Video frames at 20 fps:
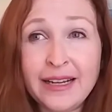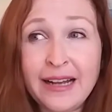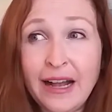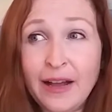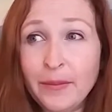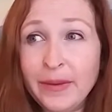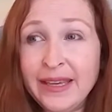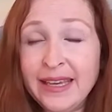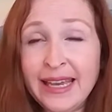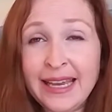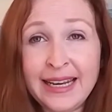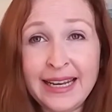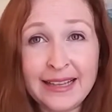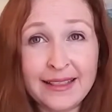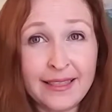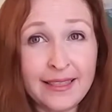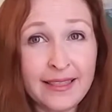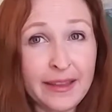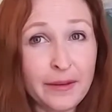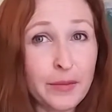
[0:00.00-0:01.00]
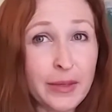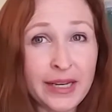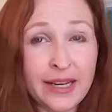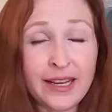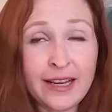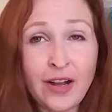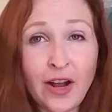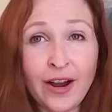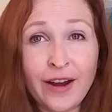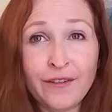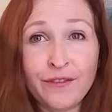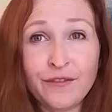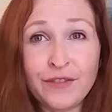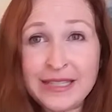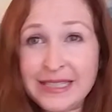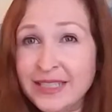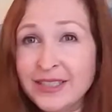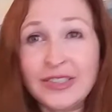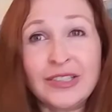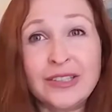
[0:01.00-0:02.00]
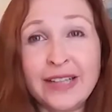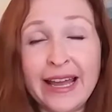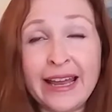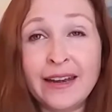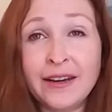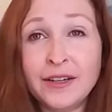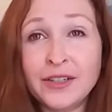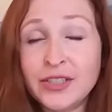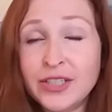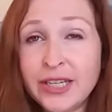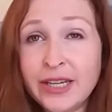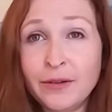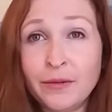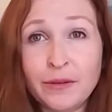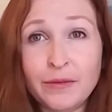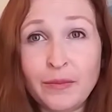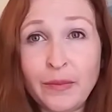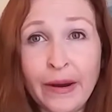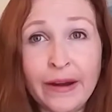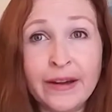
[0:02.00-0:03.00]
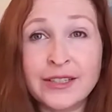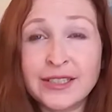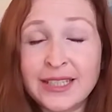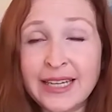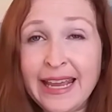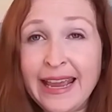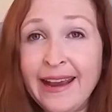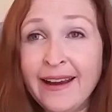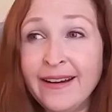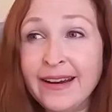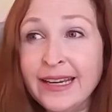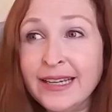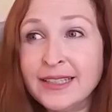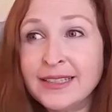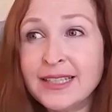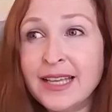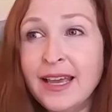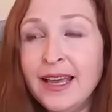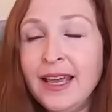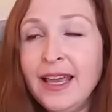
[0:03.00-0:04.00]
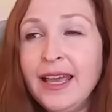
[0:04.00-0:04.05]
coming in and limiting our physical energy with Mars and Aries